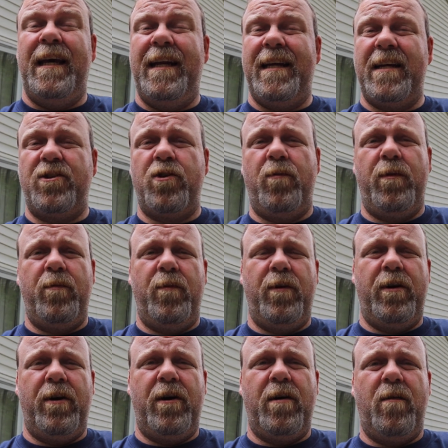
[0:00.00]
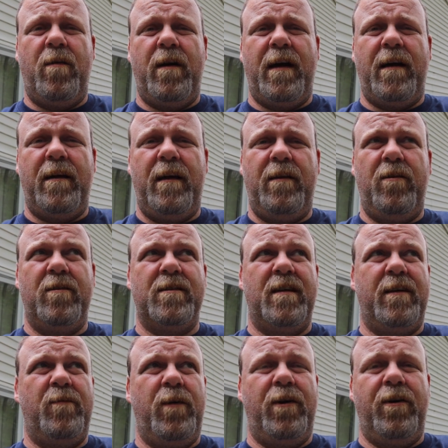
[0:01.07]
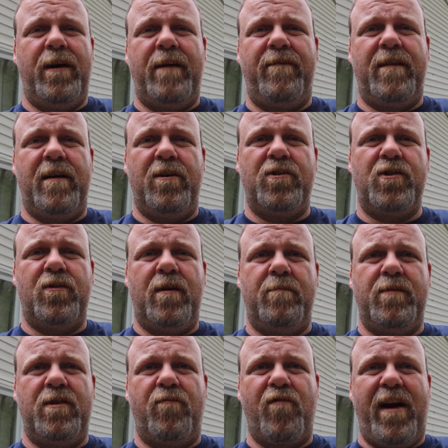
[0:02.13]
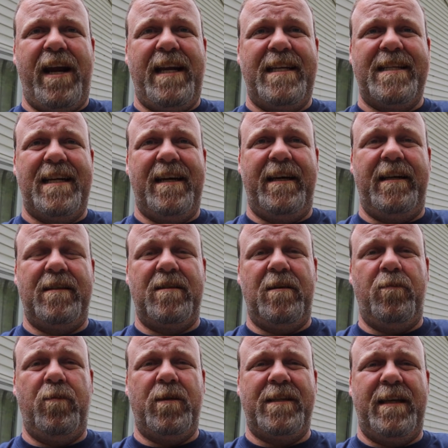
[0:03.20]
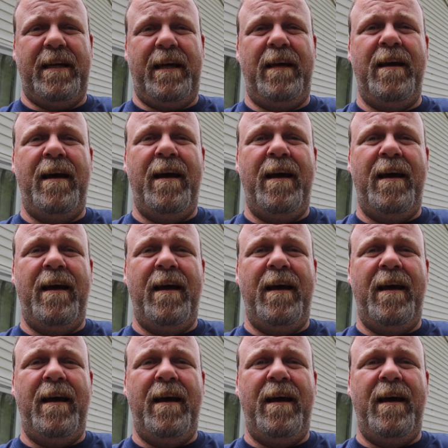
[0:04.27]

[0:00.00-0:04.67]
Not sure whether we're gonna go or not. It looks like we could have thunderstorms and rain tonight, so we'll see.